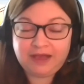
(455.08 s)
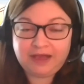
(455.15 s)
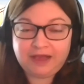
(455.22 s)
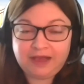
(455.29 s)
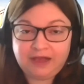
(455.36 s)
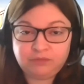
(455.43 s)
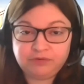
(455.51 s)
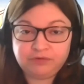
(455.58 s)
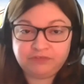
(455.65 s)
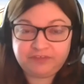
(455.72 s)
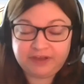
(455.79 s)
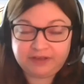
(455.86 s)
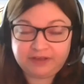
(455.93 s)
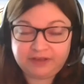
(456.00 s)
were
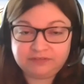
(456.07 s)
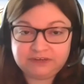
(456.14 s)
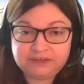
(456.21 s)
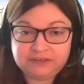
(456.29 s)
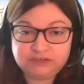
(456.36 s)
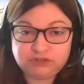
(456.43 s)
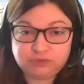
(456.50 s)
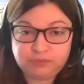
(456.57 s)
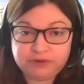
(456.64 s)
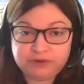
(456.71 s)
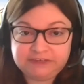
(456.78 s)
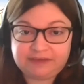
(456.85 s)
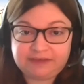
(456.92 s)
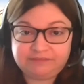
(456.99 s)
founded in
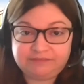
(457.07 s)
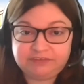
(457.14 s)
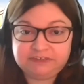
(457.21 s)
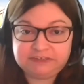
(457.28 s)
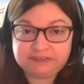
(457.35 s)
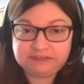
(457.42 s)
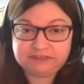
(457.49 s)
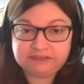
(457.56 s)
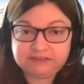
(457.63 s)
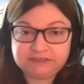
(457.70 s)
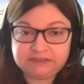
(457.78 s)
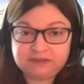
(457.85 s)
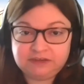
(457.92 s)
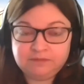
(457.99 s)
2017,
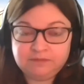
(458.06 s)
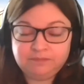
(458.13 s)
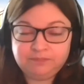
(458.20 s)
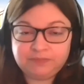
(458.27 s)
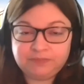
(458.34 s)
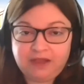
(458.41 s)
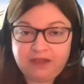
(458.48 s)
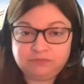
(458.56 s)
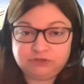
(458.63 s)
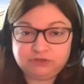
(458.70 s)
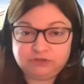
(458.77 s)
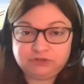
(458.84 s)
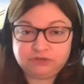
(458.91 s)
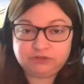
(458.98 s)

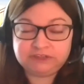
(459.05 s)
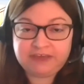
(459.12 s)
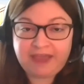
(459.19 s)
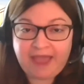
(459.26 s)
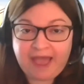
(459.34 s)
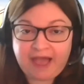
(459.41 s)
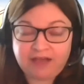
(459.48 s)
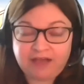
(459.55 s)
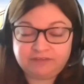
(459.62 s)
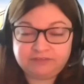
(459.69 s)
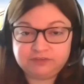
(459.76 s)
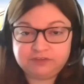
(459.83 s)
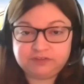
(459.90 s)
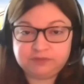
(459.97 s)
shortly
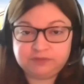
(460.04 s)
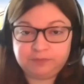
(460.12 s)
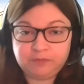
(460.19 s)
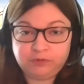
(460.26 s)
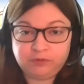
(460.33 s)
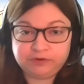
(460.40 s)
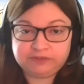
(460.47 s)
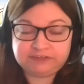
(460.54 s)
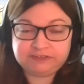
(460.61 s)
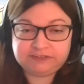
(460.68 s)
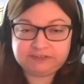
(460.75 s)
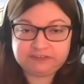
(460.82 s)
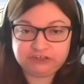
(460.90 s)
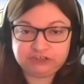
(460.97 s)
after the Supreme Court's
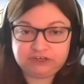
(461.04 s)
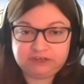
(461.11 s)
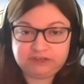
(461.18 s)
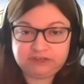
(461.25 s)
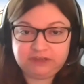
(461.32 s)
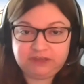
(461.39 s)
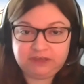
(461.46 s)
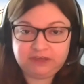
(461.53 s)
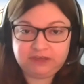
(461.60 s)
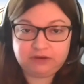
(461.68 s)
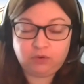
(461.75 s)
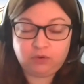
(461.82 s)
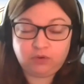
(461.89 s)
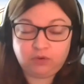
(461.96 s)
decision in
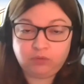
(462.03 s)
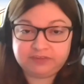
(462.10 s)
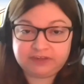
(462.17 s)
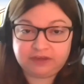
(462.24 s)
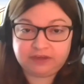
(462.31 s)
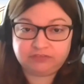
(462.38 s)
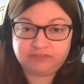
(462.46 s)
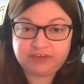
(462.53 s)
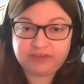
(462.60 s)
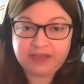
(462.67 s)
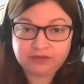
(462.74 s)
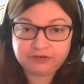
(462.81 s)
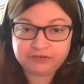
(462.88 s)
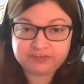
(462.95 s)
Whole Woman's Health v.
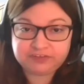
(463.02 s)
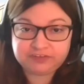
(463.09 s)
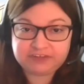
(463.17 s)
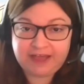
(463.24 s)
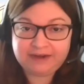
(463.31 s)
Hellerstedt,